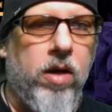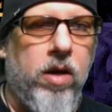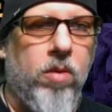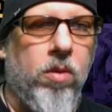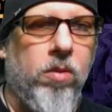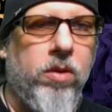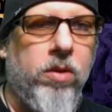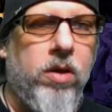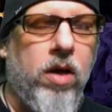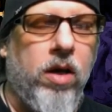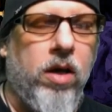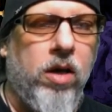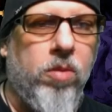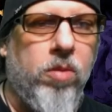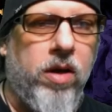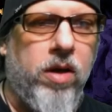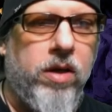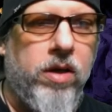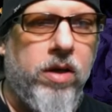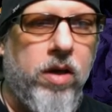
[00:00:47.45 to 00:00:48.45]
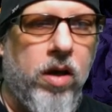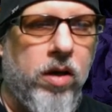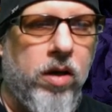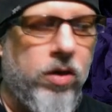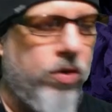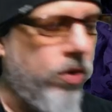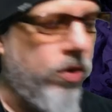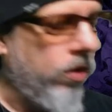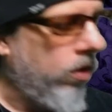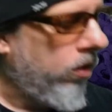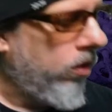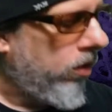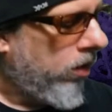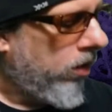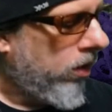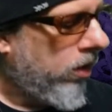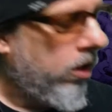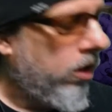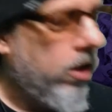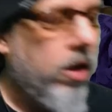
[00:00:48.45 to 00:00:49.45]
We're talking about young
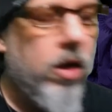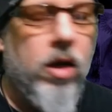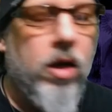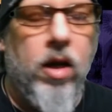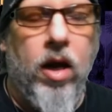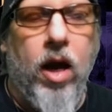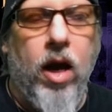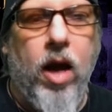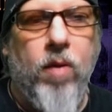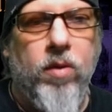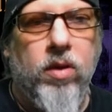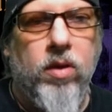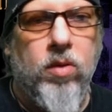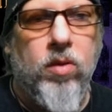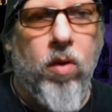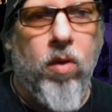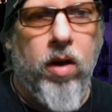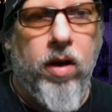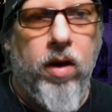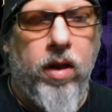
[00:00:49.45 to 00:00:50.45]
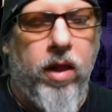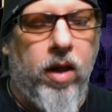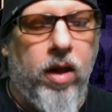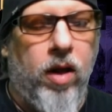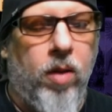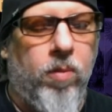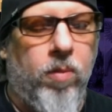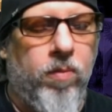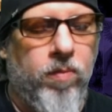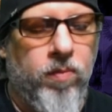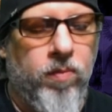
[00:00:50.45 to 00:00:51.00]
children. I was one of them